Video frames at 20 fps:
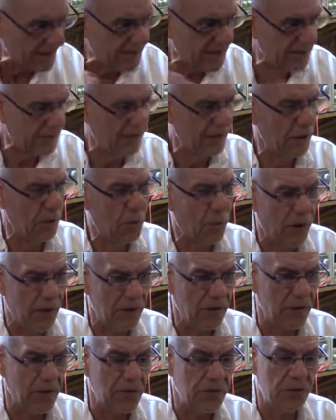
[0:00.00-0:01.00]
said that a
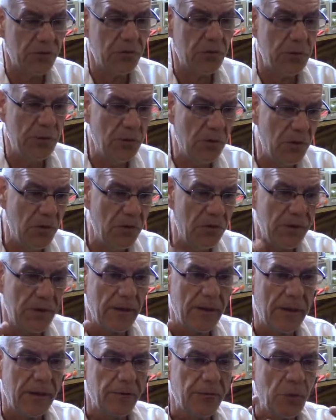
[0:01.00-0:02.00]
while ago, just remove
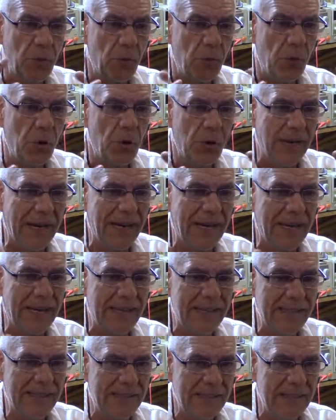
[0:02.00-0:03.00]
the word
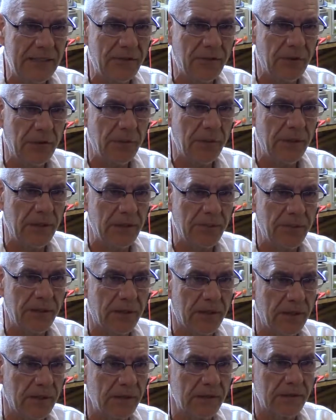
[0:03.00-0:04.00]
AC for a minute,
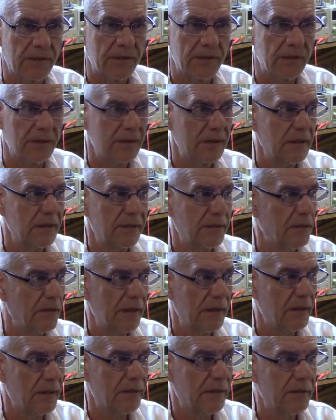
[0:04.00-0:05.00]
because,
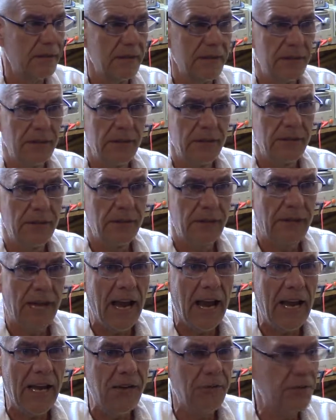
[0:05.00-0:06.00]
you know, the
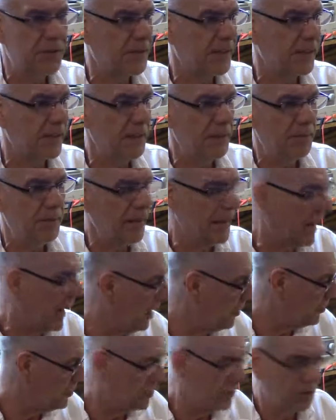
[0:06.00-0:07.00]
guy who's telling me
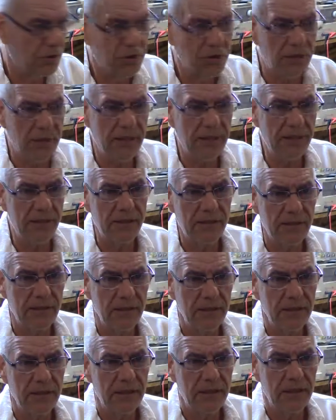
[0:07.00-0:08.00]
how to do this,
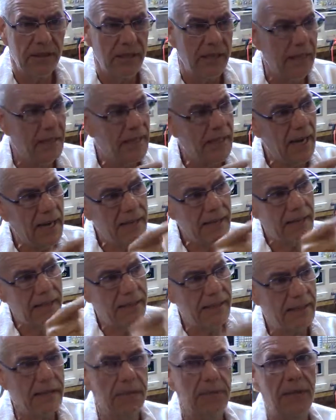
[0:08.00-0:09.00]
he cannot
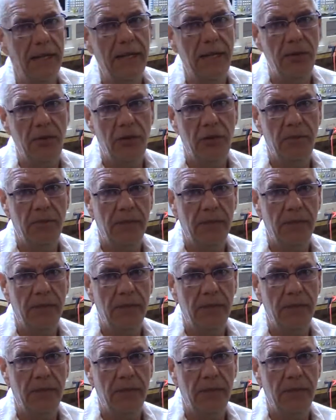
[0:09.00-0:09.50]
explain to